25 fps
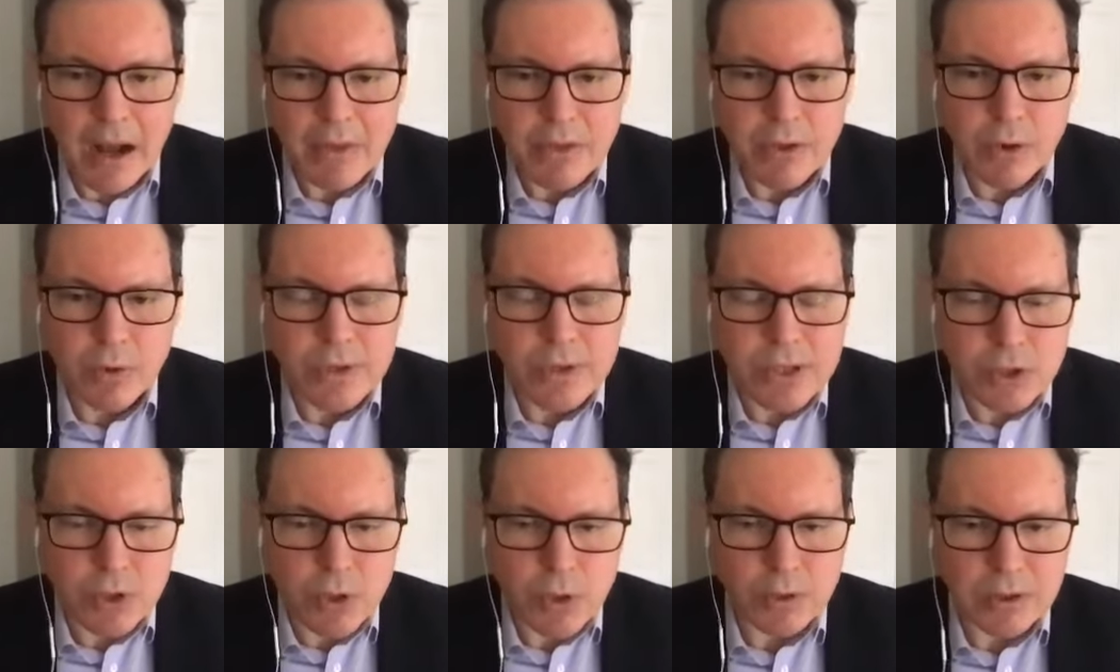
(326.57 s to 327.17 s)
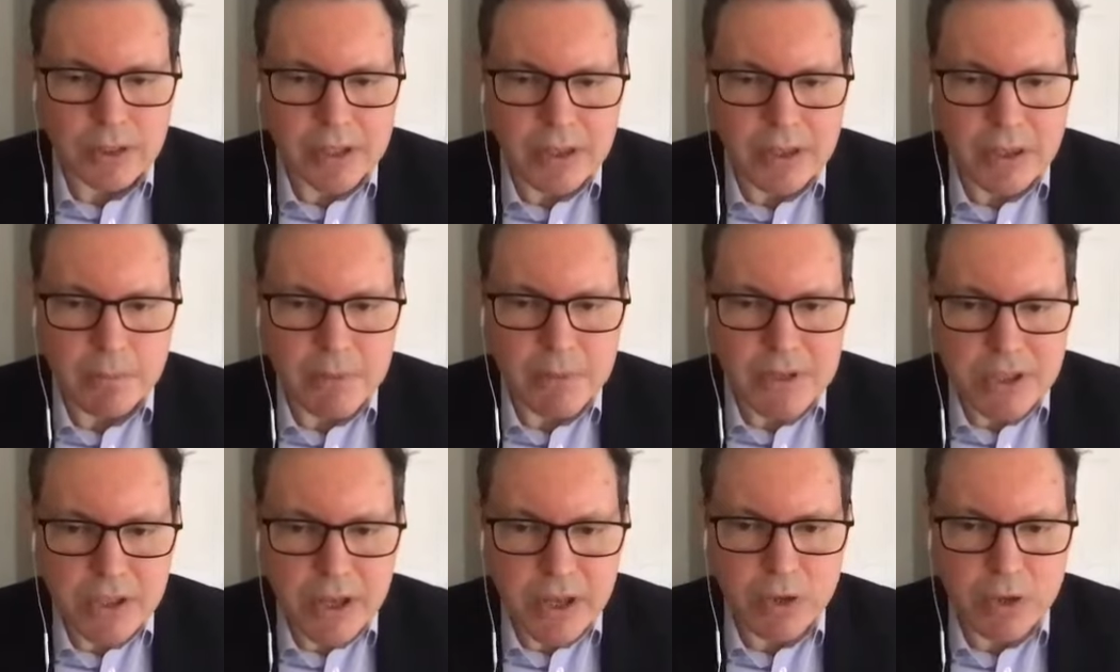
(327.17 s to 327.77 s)
there is certainly the
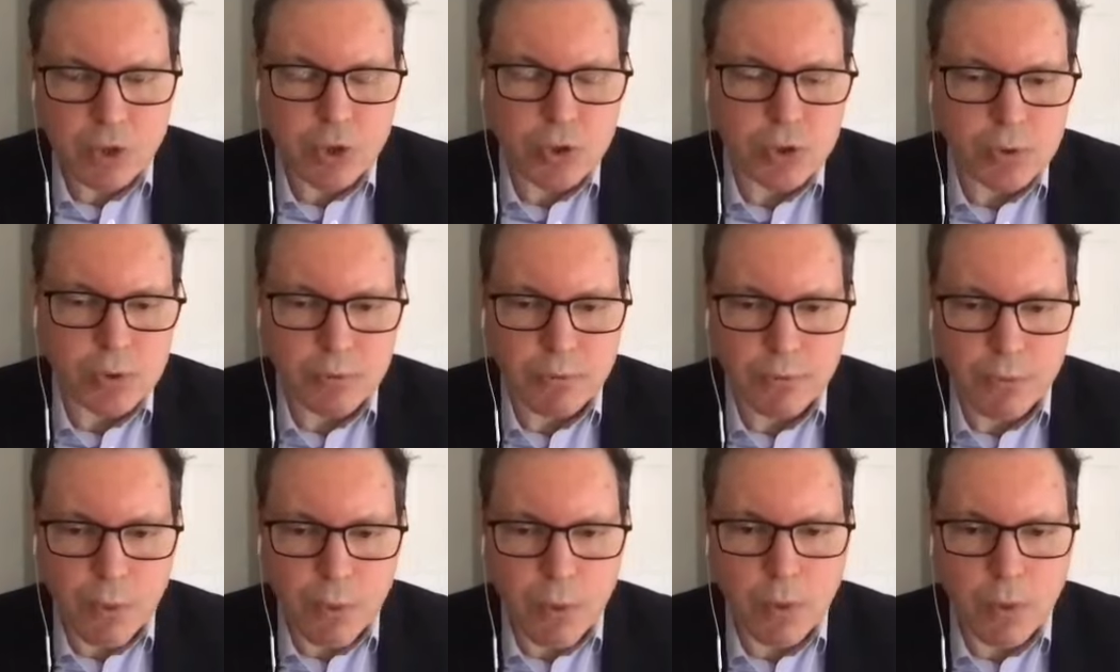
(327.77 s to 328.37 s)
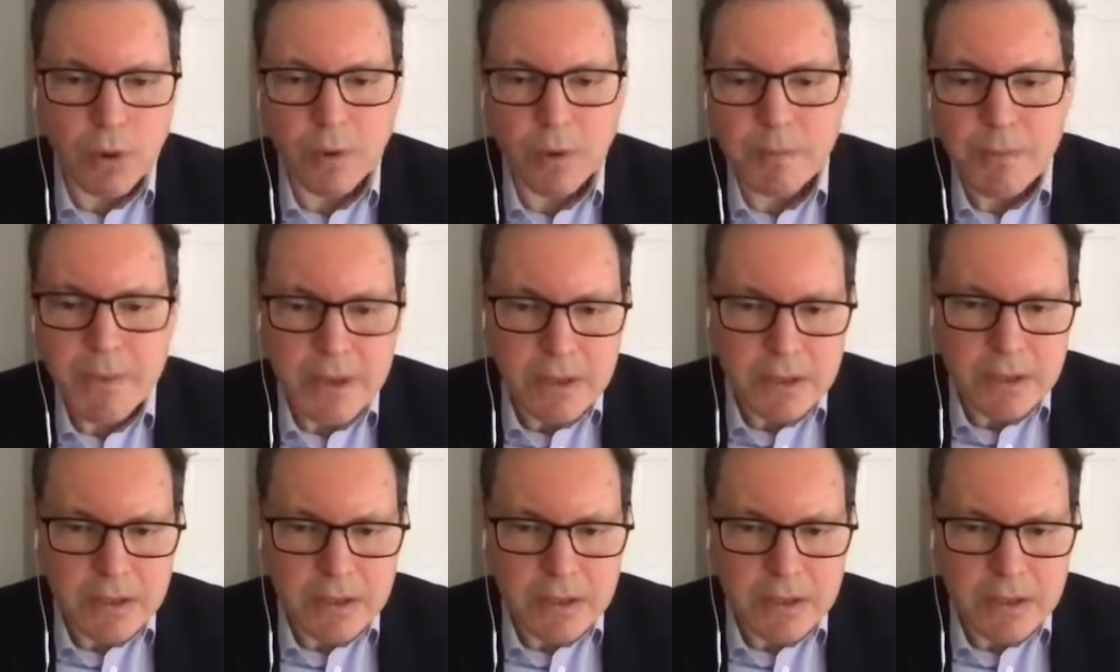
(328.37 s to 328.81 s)
potential for